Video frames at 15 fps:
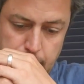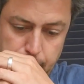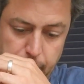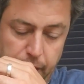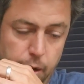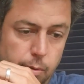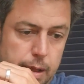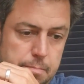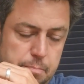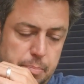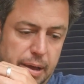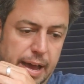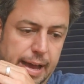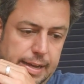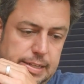But I went
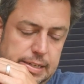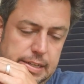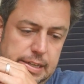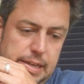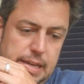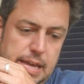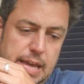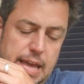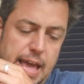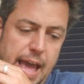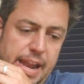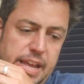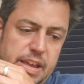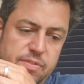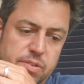back,
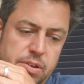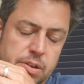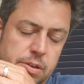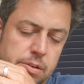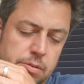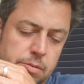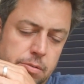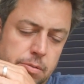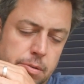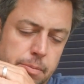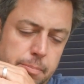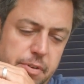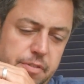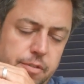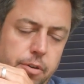and even
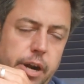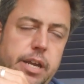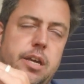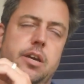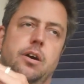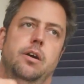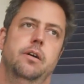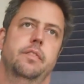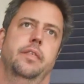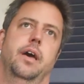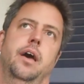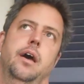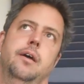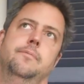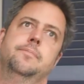before I got
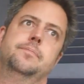there,